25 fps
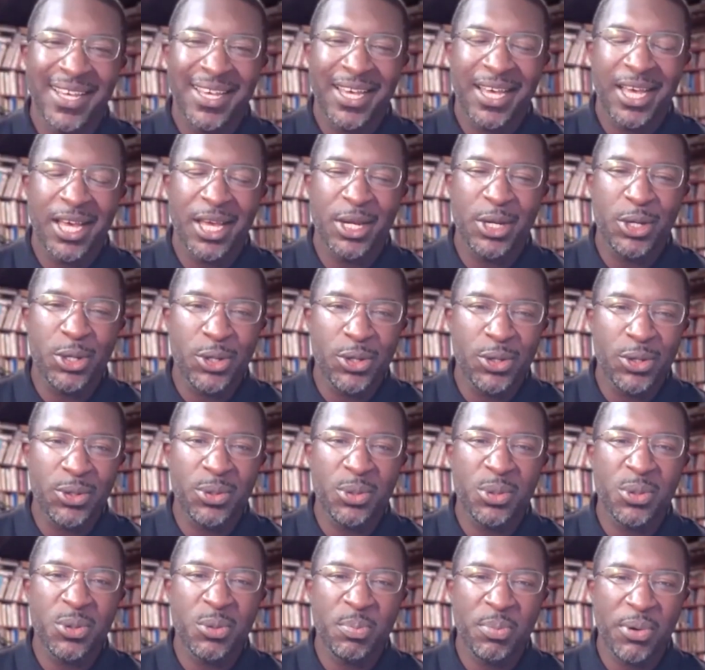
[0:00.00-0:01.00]
a
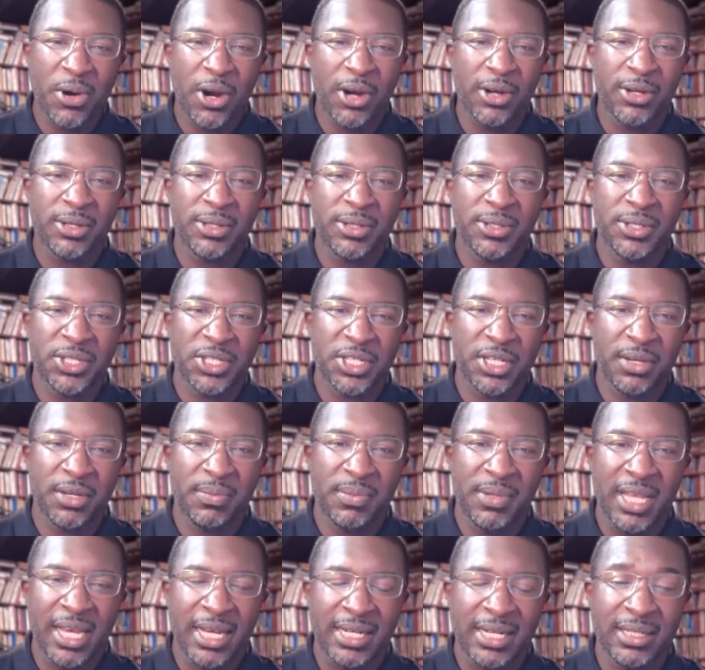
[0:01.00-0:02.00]
new partnership
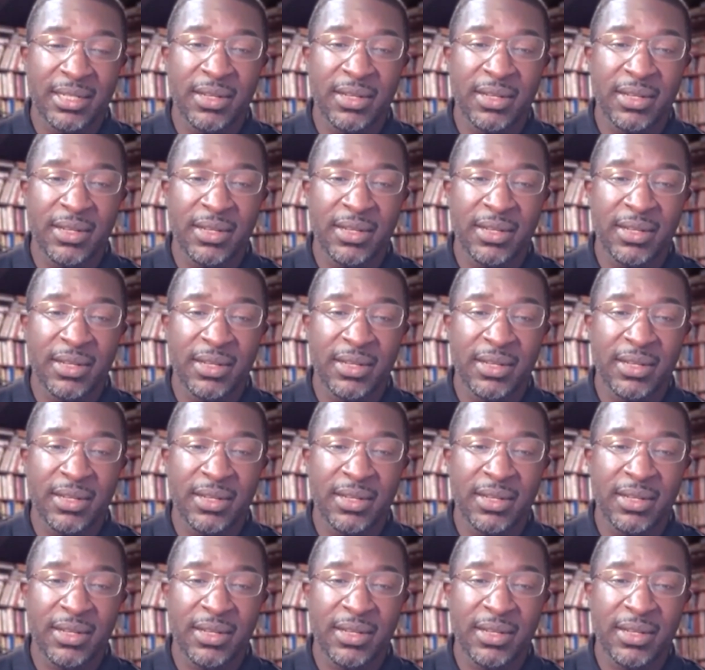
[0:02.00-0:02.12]
that's